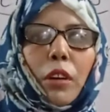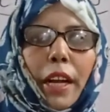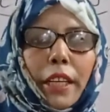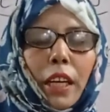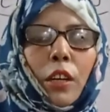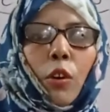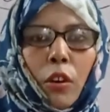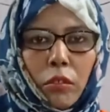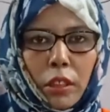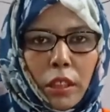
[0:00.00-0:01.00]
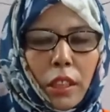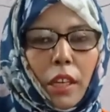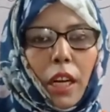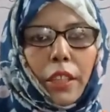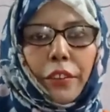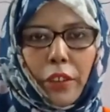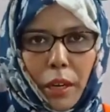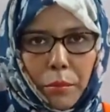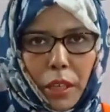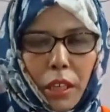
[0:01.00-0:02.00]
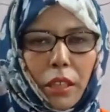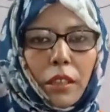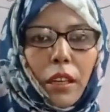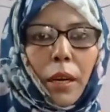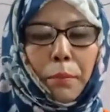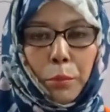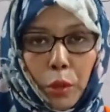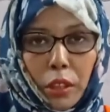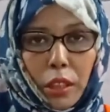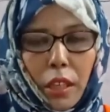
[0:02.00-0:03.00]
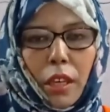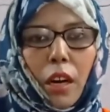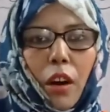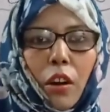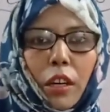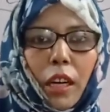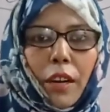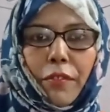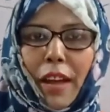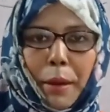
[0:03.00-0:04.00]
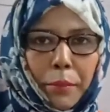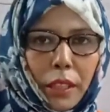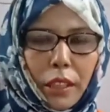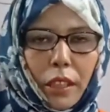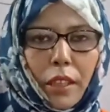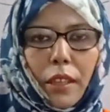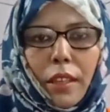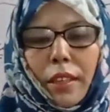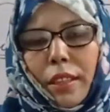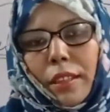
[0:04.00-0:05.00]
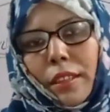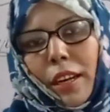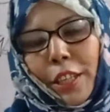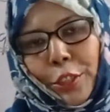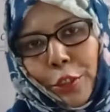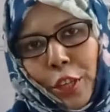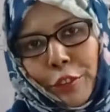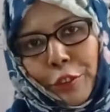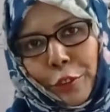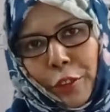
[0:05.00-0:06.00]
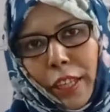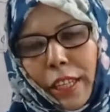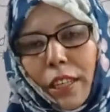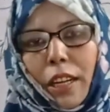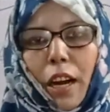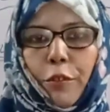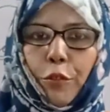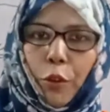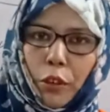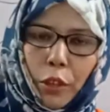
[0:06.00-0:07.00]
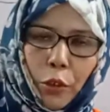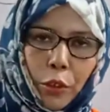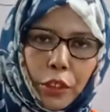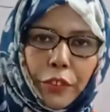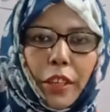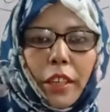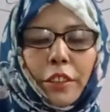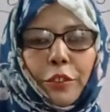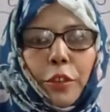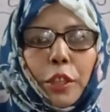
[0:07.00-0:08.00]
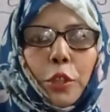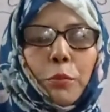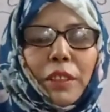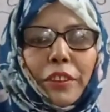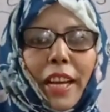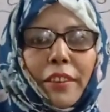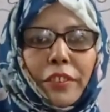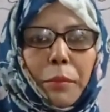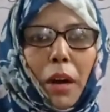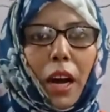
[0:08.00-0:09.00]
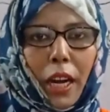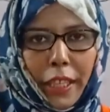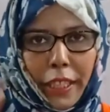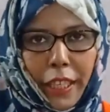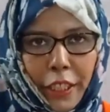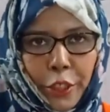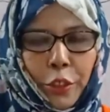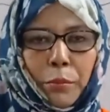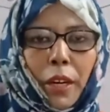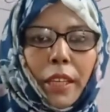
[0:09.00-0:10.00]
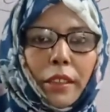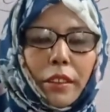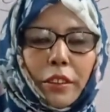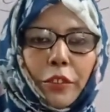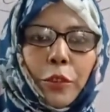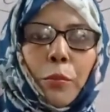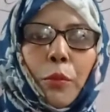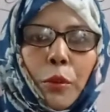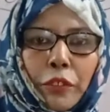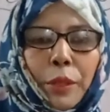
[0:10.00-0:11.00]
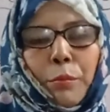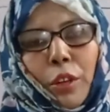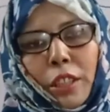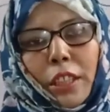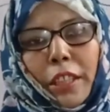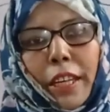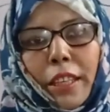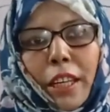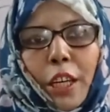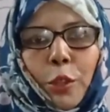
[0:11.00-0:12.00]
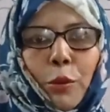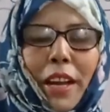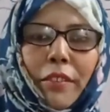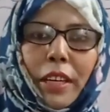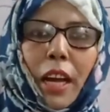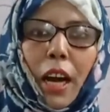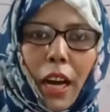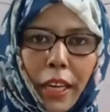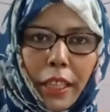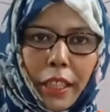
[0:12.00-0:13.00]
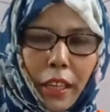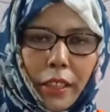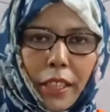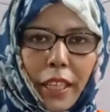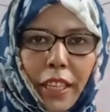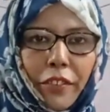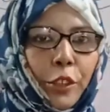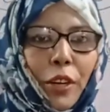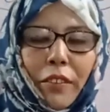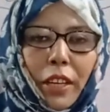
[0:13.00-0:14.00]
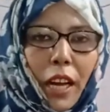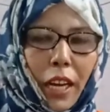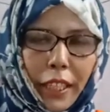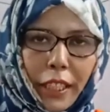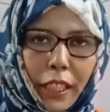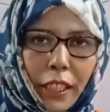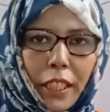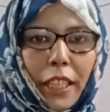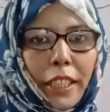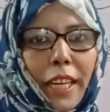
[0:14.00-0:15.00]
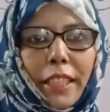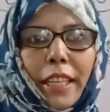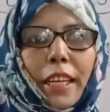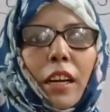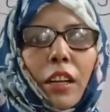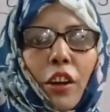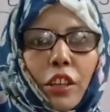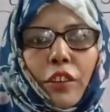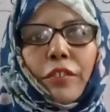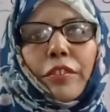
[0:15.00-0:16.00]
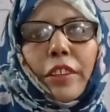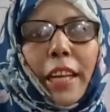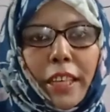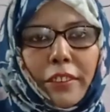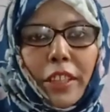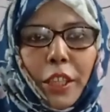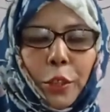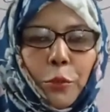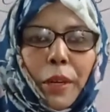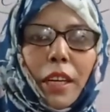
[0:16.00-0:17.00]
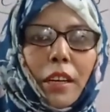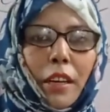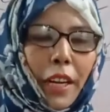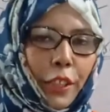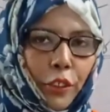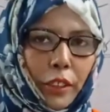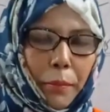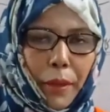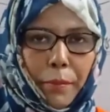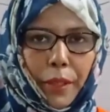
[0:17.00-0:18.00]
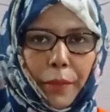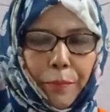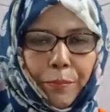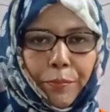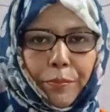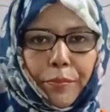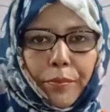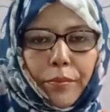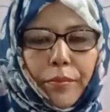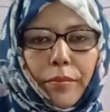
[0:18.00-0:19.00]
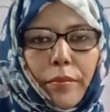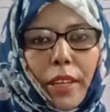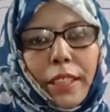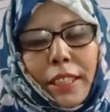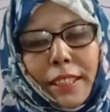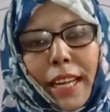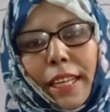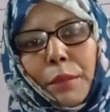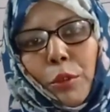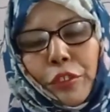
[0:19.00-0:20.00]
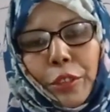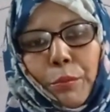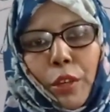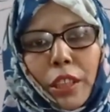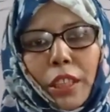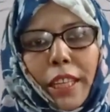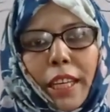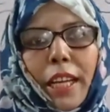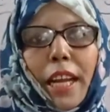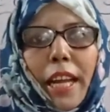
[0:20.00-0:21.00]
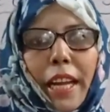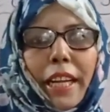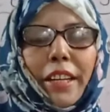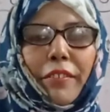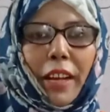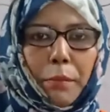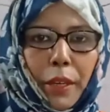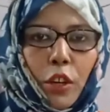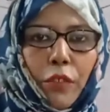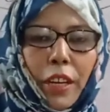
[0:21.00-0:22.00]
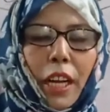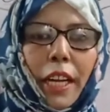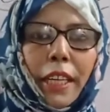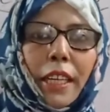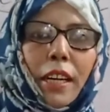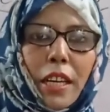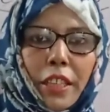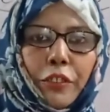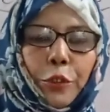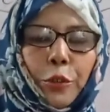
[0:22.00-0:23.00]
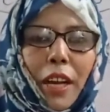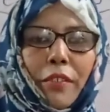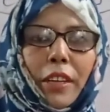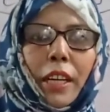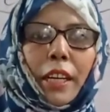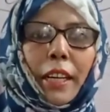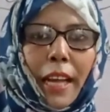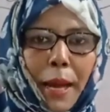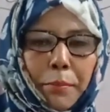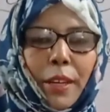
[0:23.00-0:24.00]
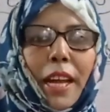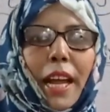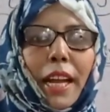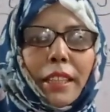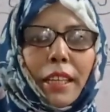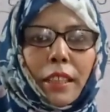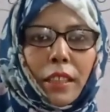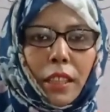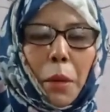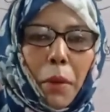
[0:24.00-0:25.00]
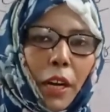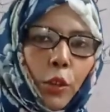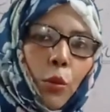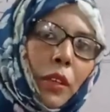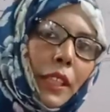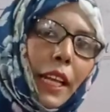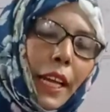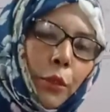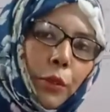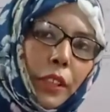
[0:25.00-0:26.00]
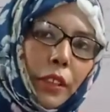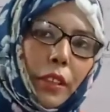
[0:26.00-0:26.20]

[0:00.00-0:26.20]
write a novel, a drama, a book, or a fable, a short story, a folklore, so you must have some idea in your mind. So most important thing to have an idea. If you have an idea, then there are a lot of things you may write on the paper. The second most important thing in developing of an idea is to have a grasp and the command over the language.